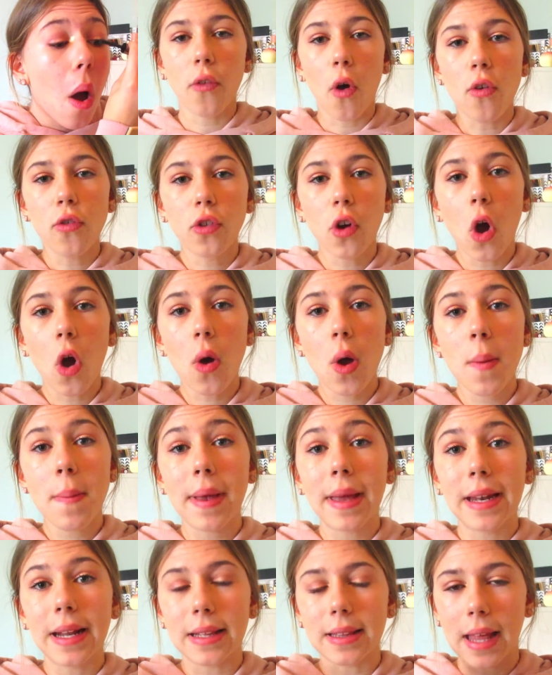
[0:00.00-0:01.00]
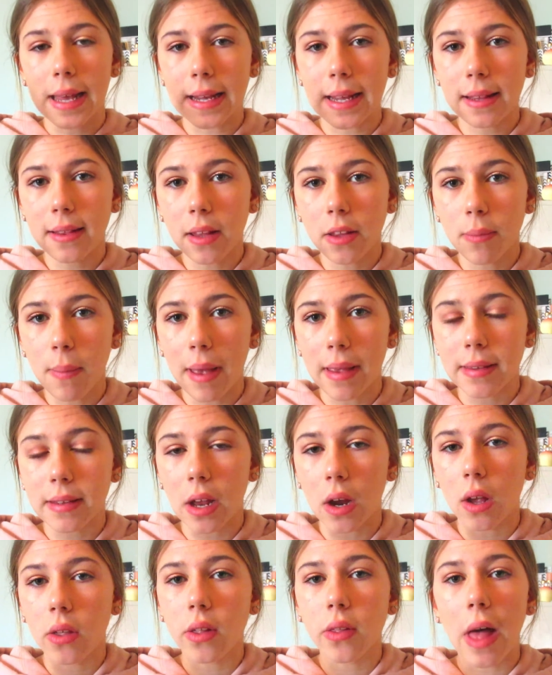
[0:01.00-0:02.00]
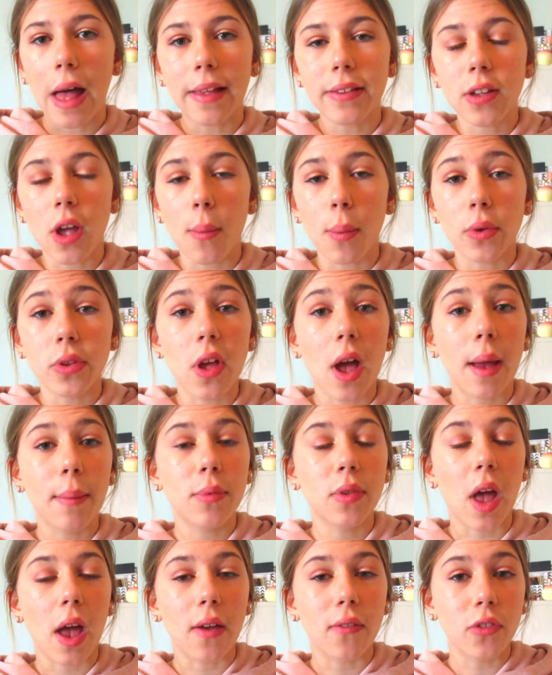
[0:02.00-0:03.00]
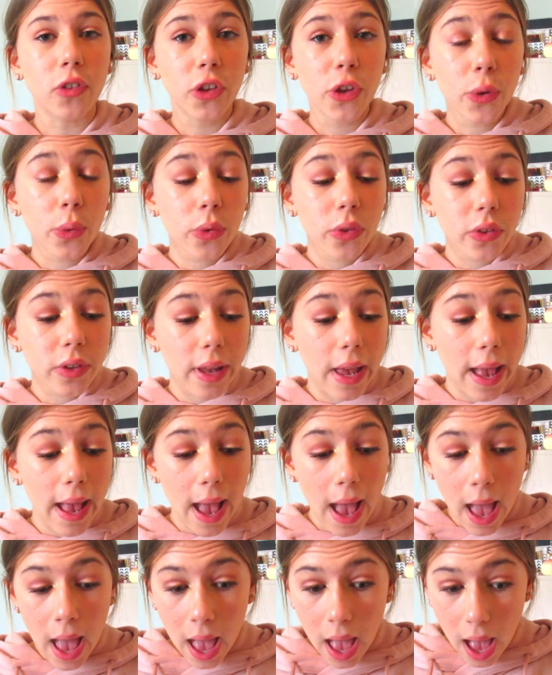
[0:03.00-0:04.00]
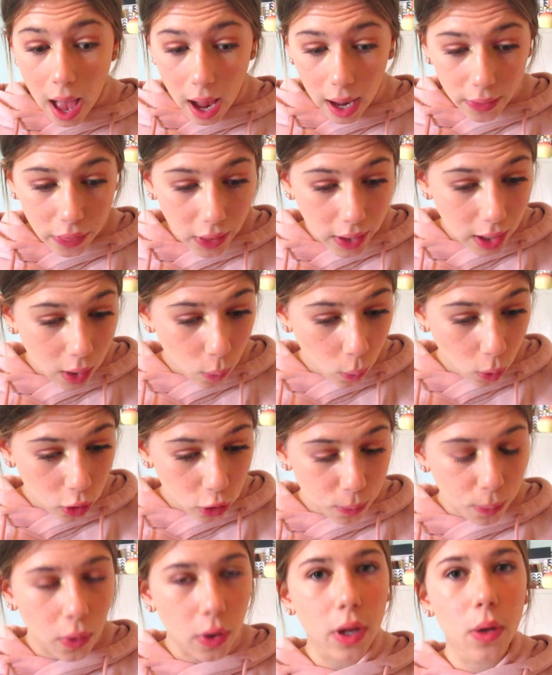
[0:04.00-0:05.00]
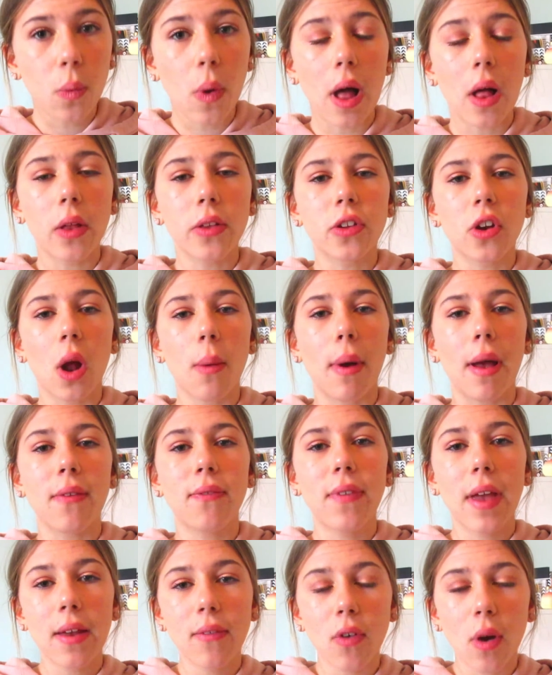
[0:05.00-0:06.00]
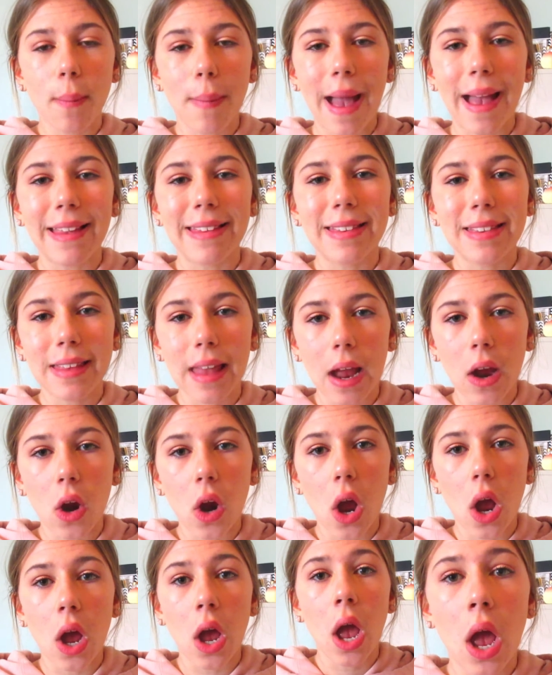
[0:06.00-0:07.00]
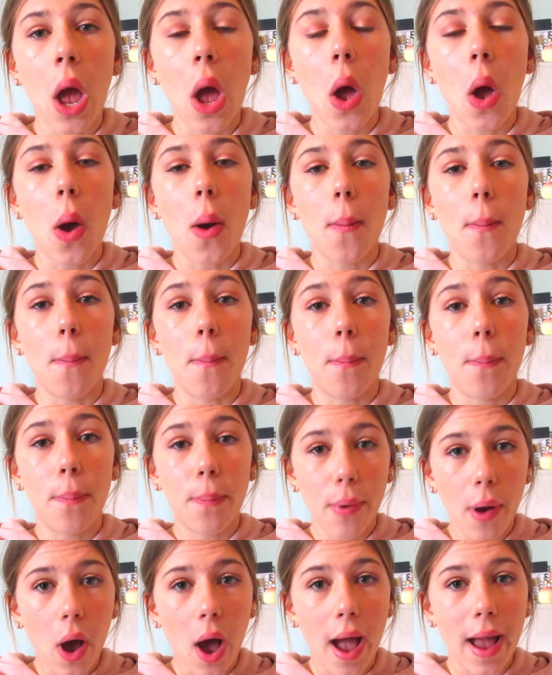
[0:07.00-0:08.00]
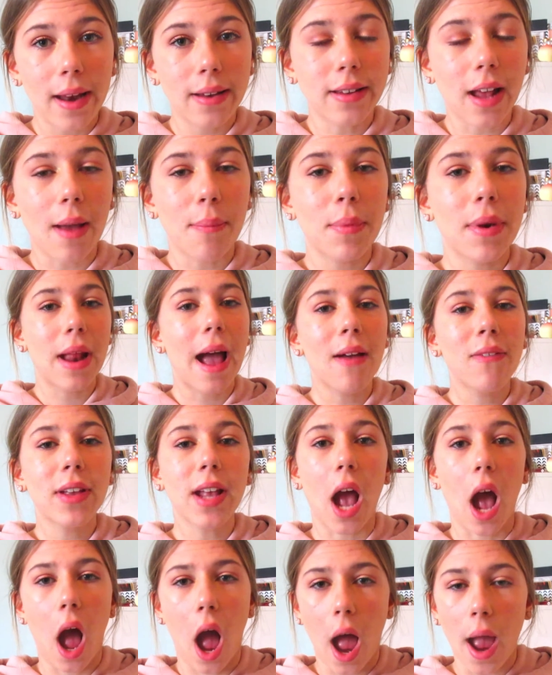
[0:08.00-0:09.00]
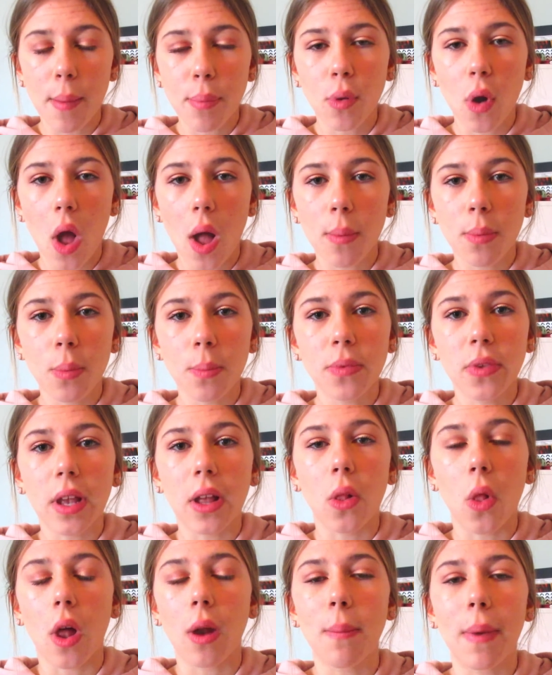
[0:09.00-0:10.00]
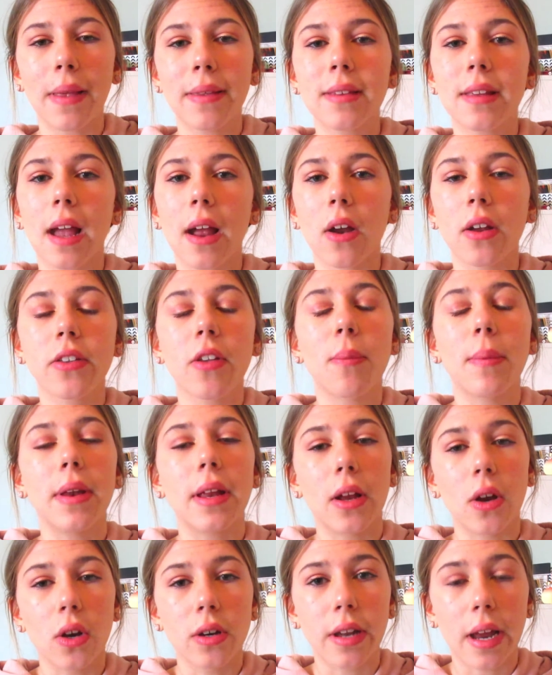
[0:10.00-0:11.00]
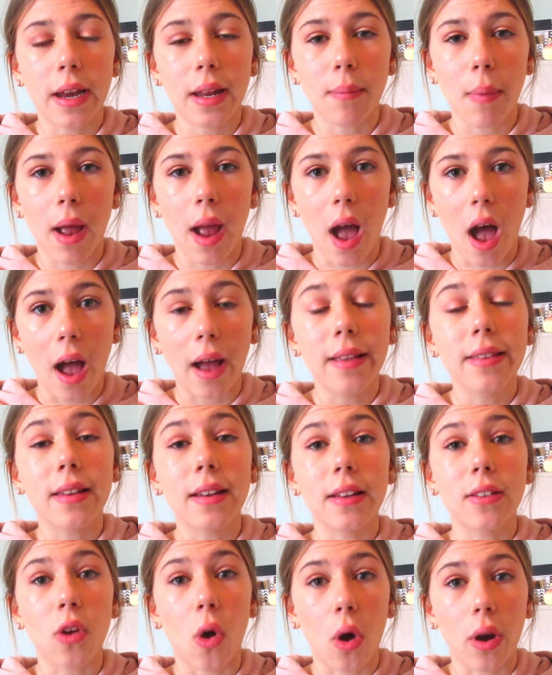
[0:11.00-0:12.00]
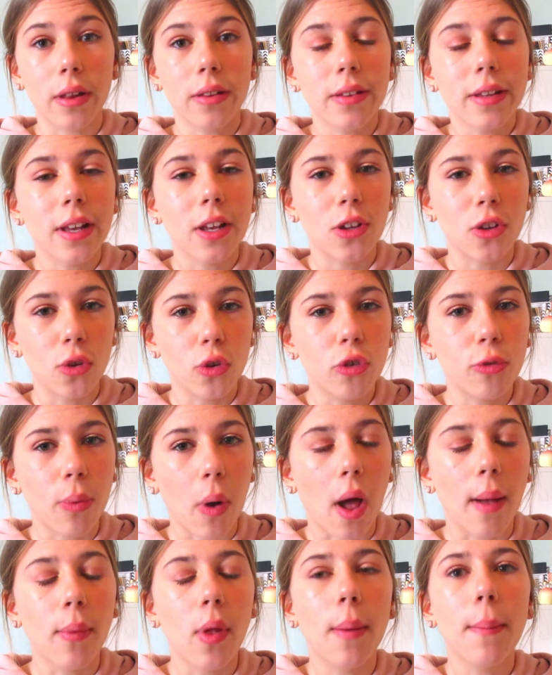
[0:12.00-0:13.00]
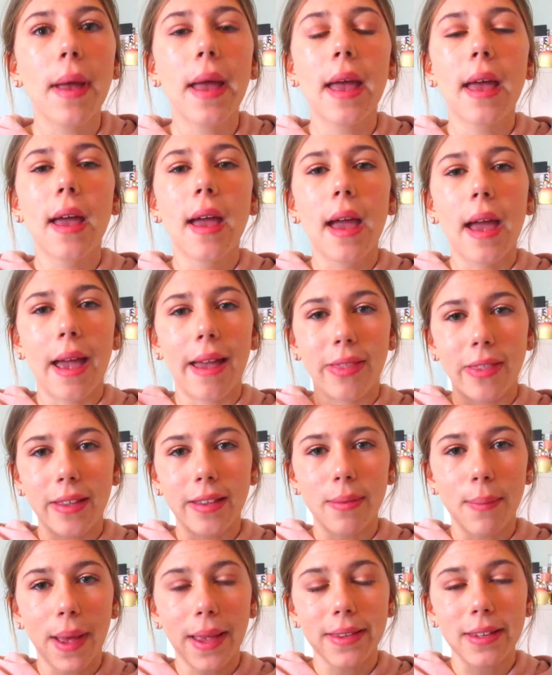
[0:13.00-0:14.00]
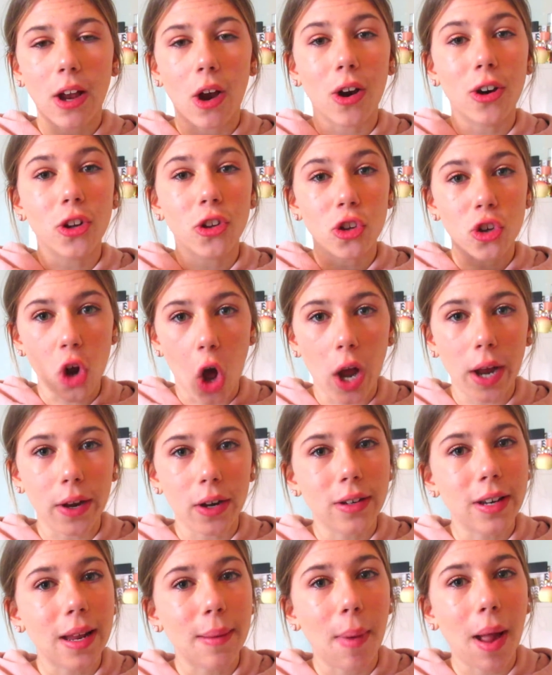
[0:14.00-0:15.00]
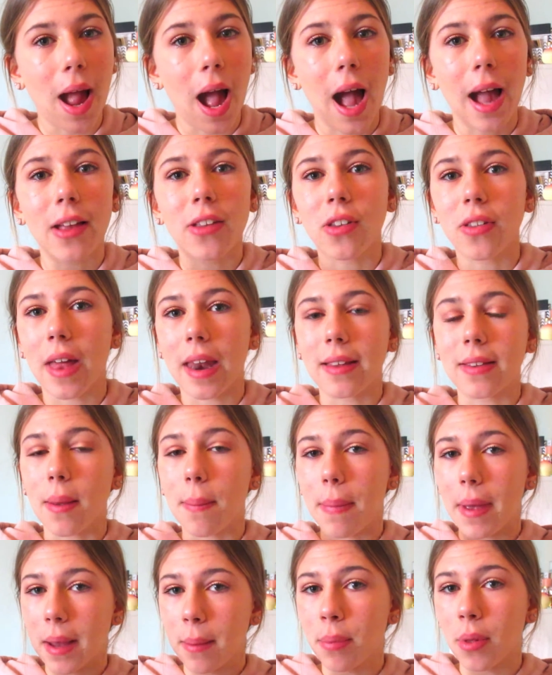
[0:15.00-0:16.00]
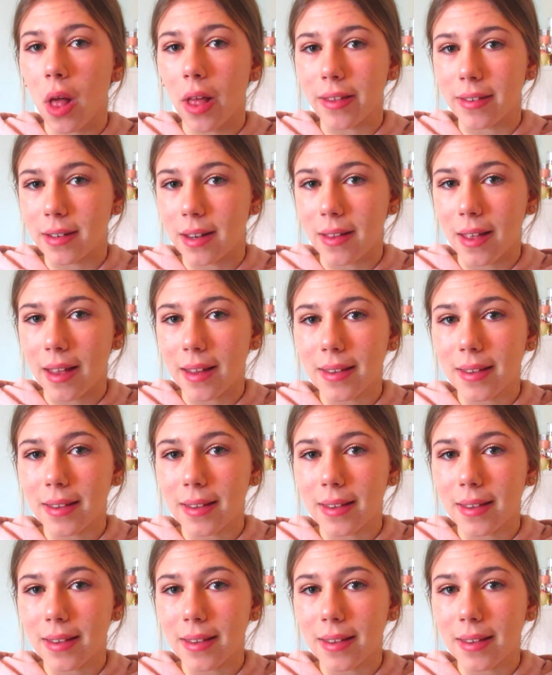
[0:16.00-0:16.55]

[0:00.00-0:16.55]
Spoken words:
Overall, I've been liking this mascara the last couple times I've used it. I think it works pretty well. It's not my favorite mascara, but I've been having eye problems. Like, a lot of mascaras have been irritating my eyes, and it's honestly a huge problem. And this mascara does not irritate my eyes, so that is a big plus to